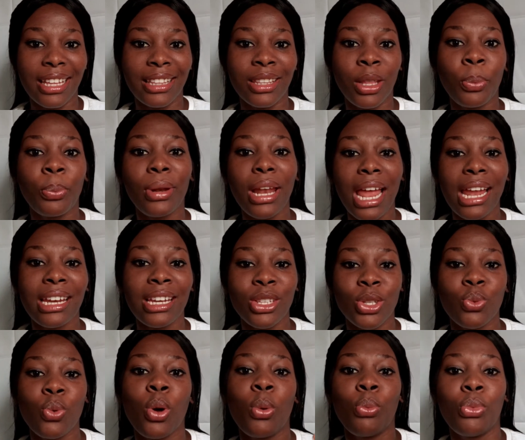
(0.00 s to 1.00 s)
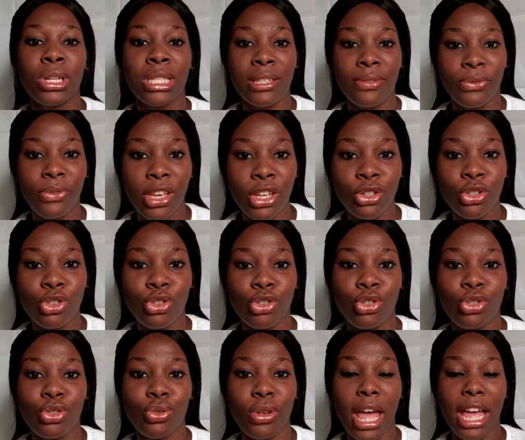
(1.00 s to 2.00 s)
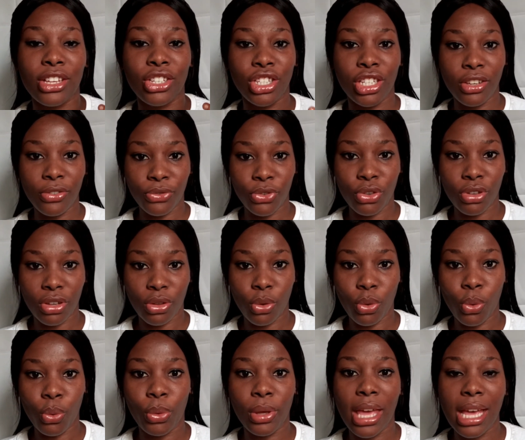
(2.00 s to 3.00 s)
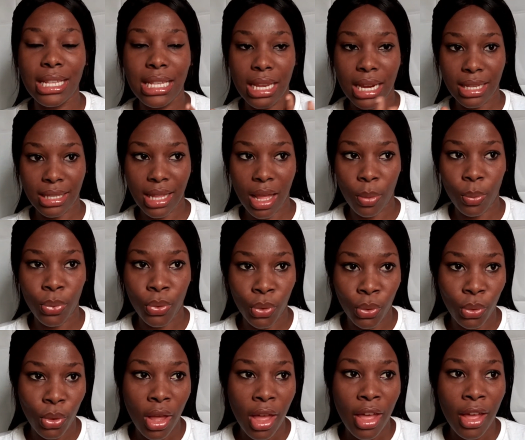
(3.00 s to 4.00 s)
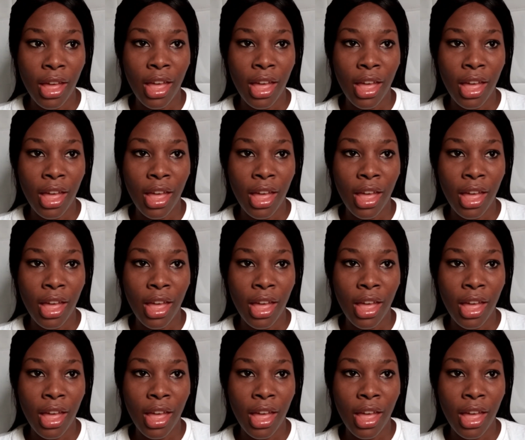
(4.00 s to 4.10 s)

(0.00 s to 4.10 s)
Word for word: The plan is what motivates you to achieve your goal. Here's an example.